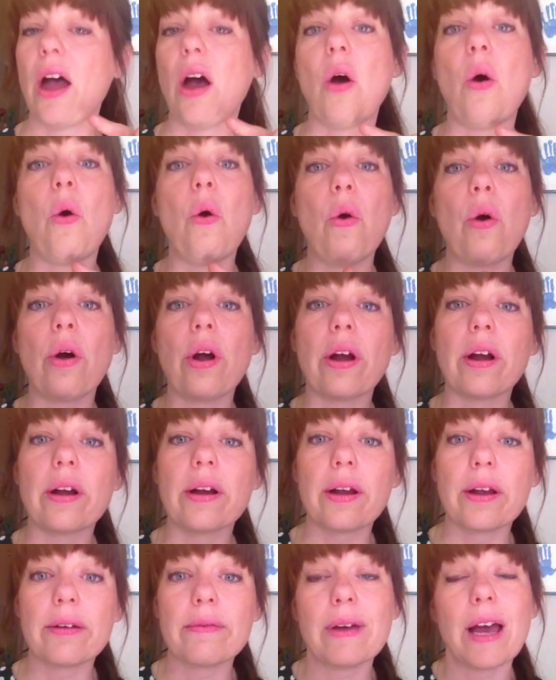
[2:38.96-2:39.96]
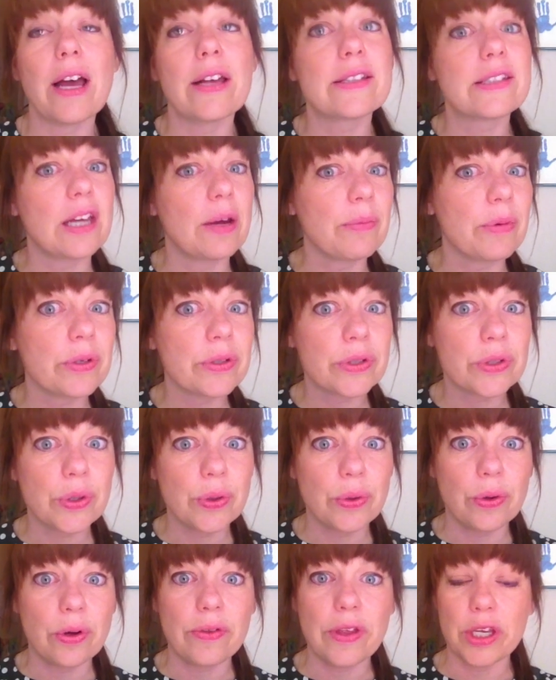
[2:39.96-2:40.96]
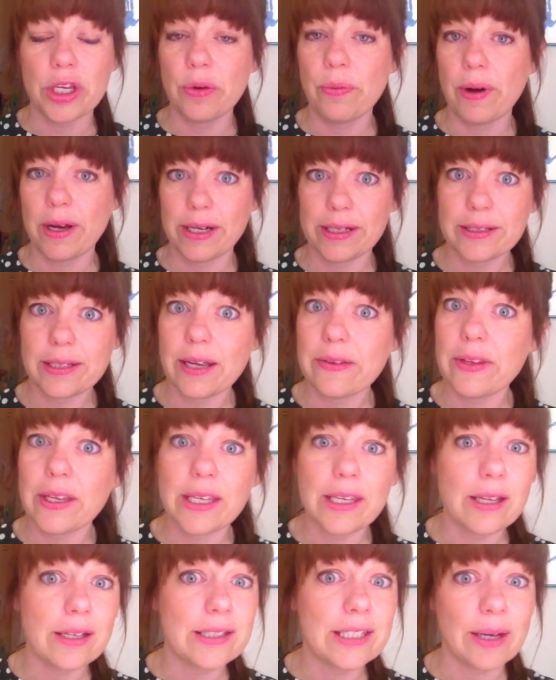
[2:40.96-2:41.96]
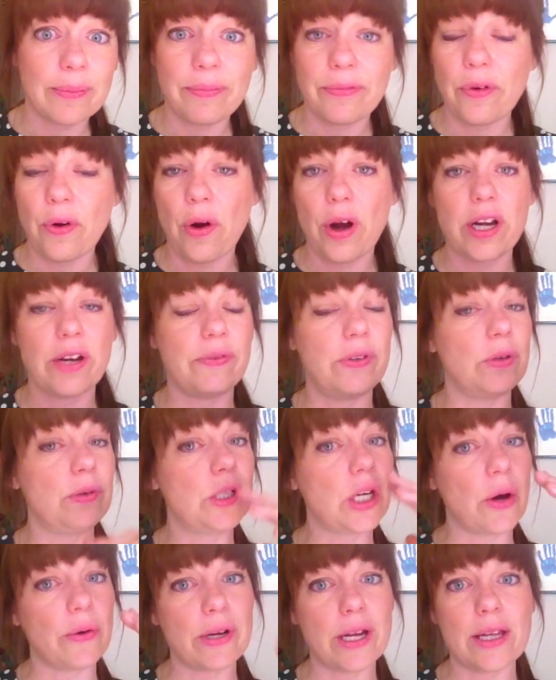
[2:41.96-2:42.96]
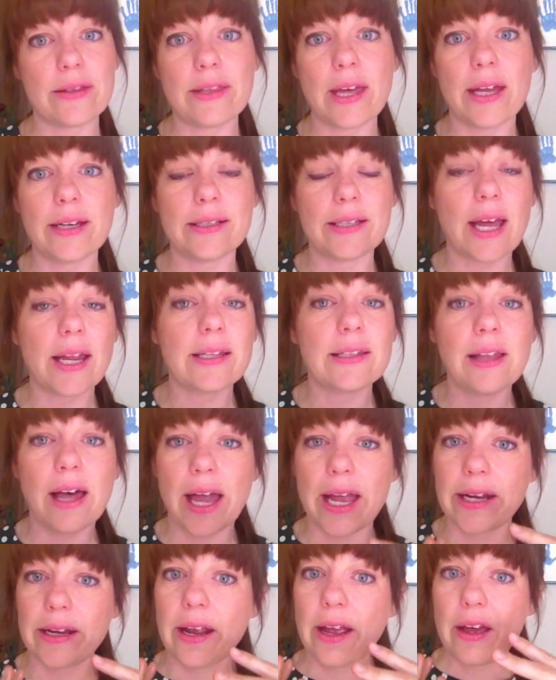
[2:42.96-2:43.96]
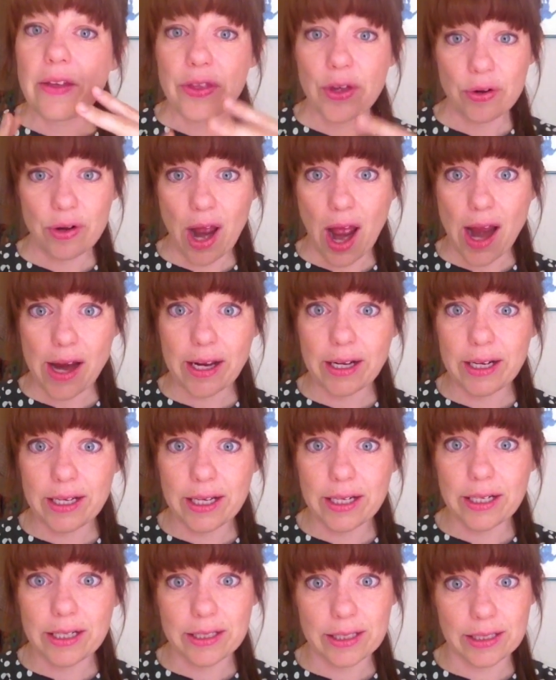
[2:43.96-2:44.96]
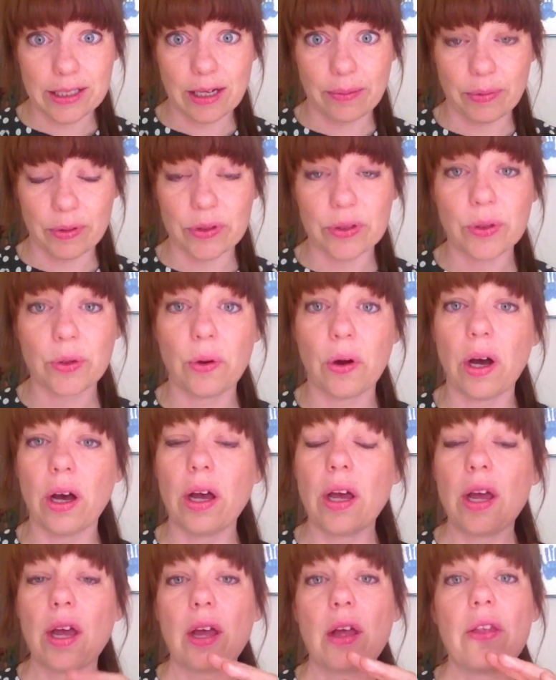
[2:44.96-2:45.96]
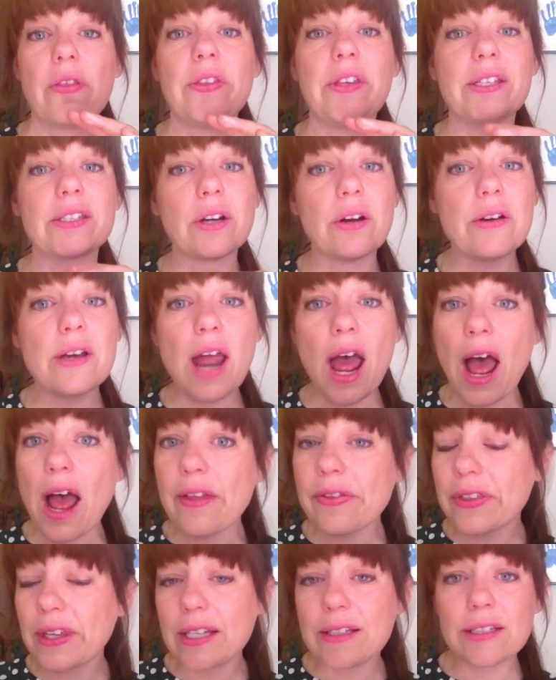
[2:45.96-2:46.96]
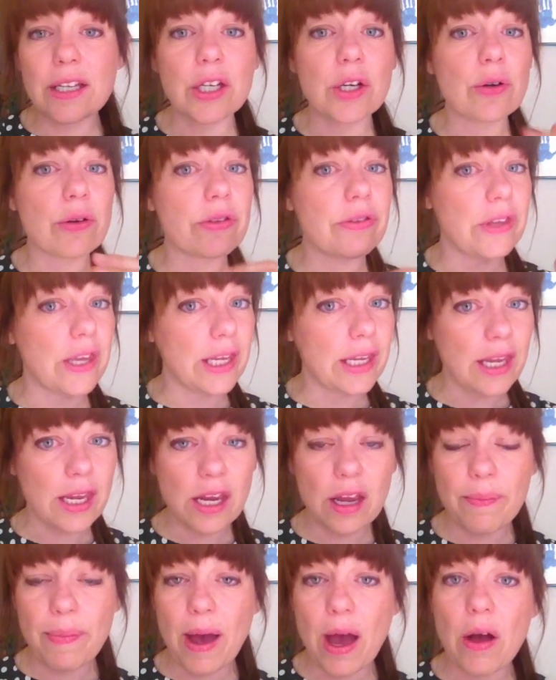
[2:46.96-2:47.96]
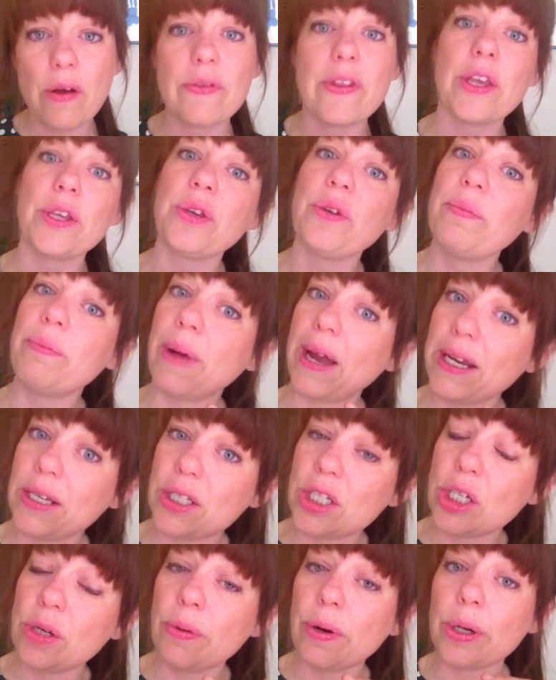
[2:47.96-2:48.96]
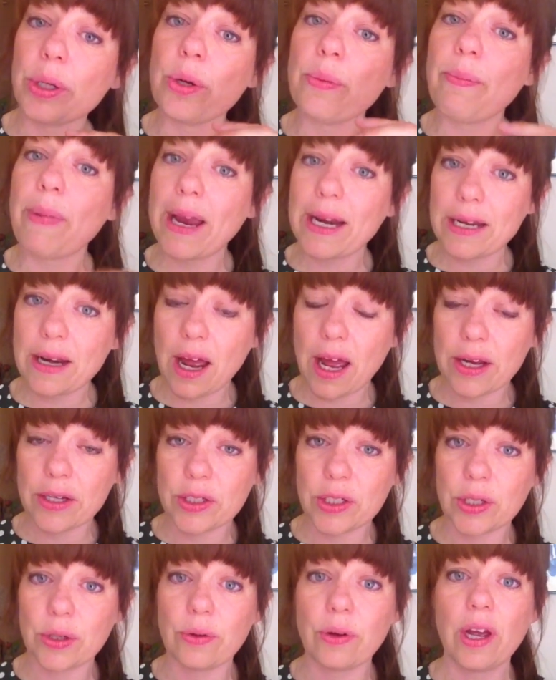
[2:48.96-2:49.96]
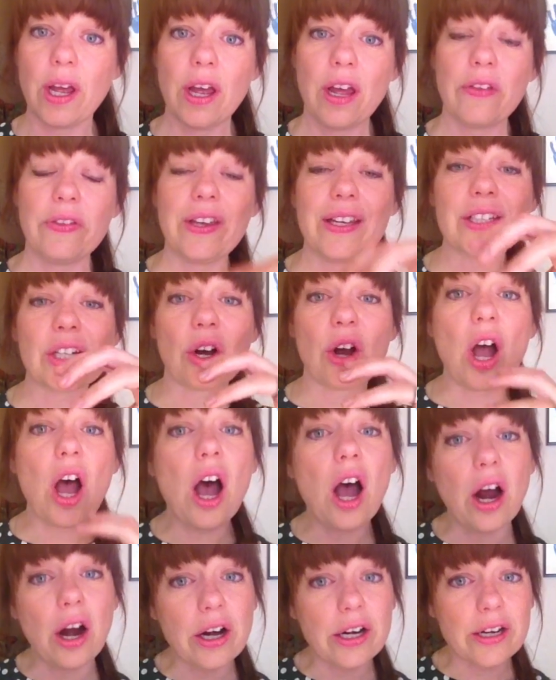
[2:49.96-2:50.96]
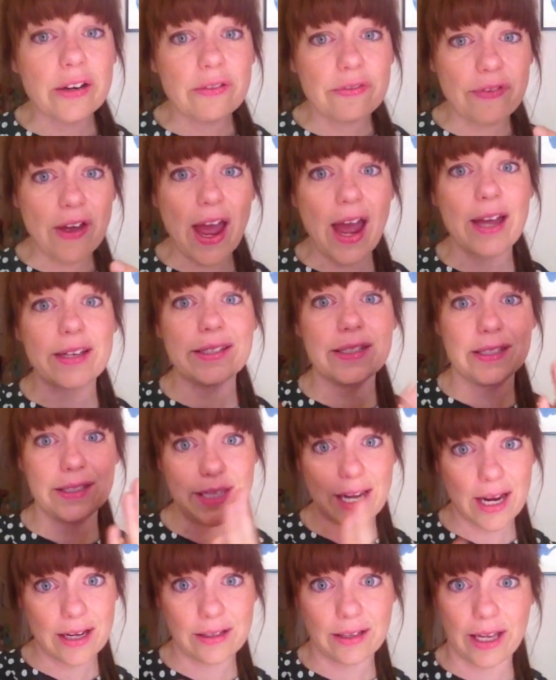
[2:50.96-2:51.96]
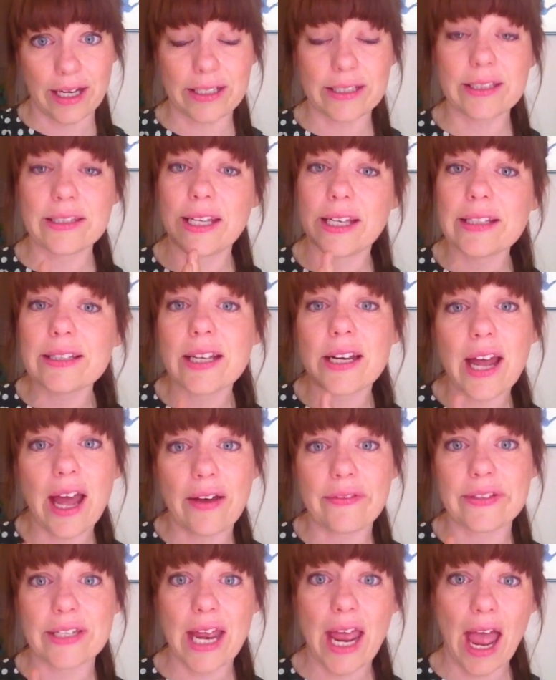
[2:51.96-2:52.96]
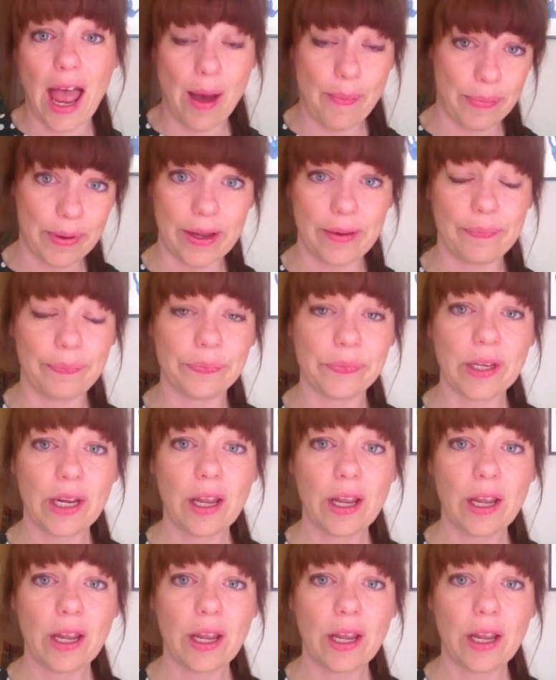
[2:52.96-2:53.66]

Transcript: or a summer school that you want to sign the kids up for, and if you don't hit that deadline, they're not going to get into summer school. These are not things that you're thinking about that you might do or you might not do. These are hard and fast deadlines, things that have to happen.